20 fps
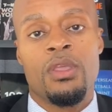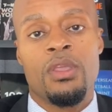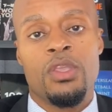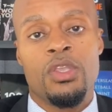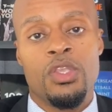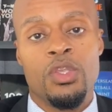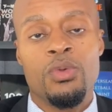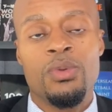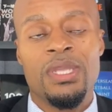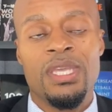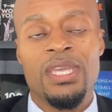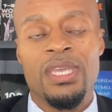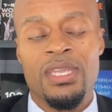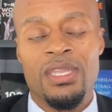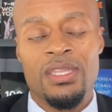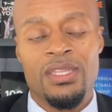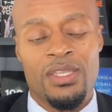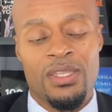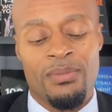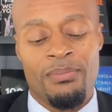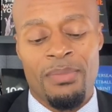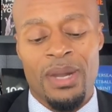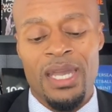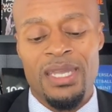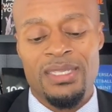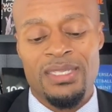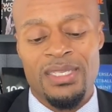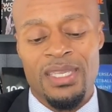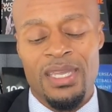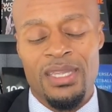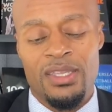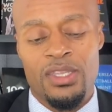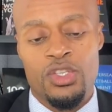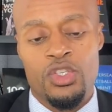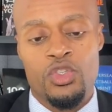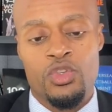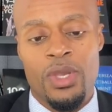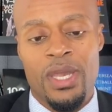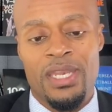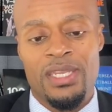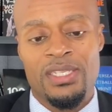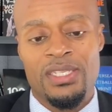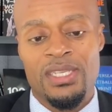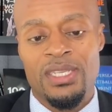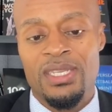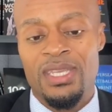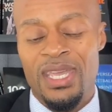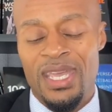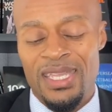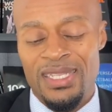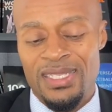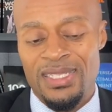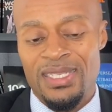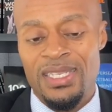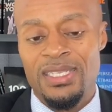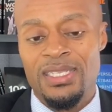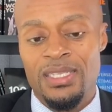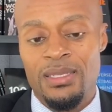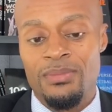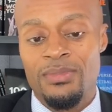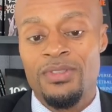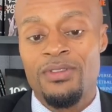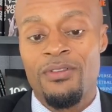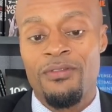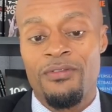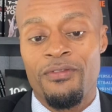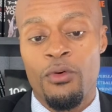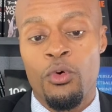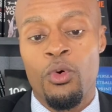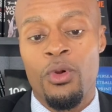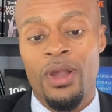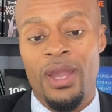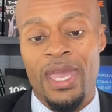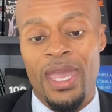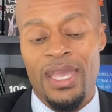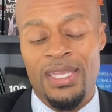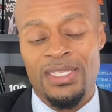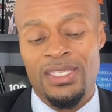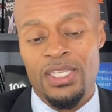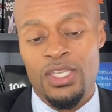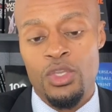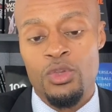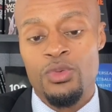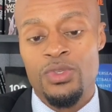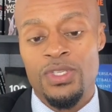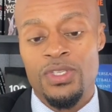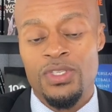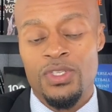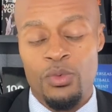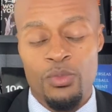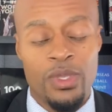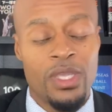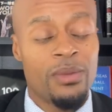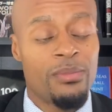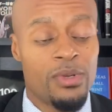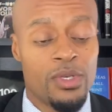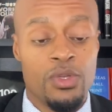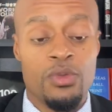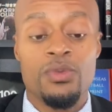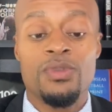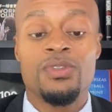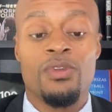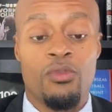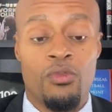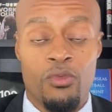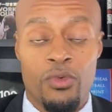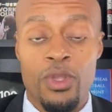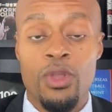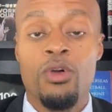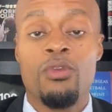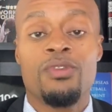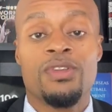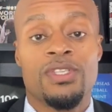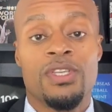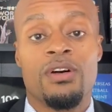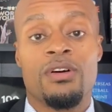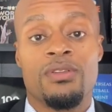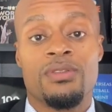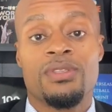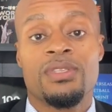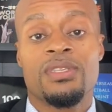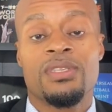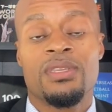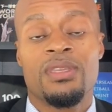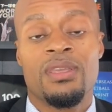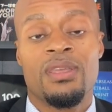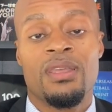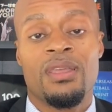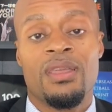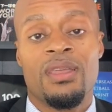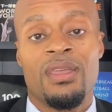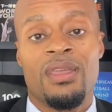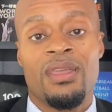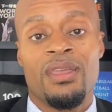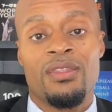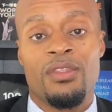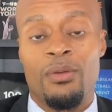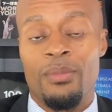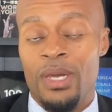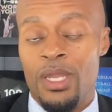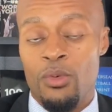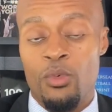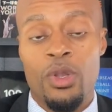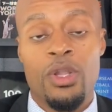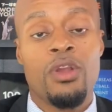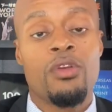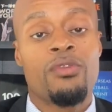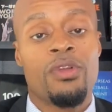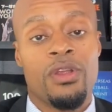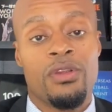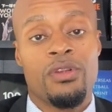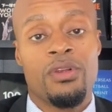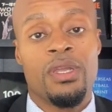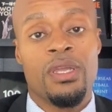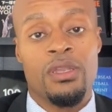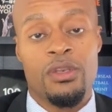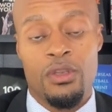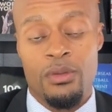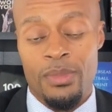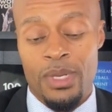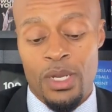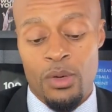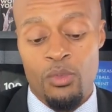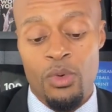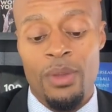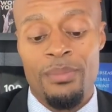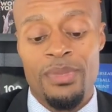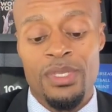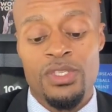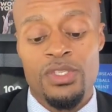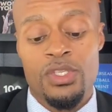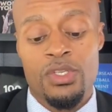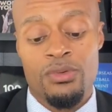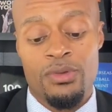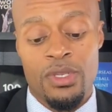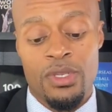you need mindset, strategy, and systems for execution so we can produce real results no matter what career you're in, no matter what business you're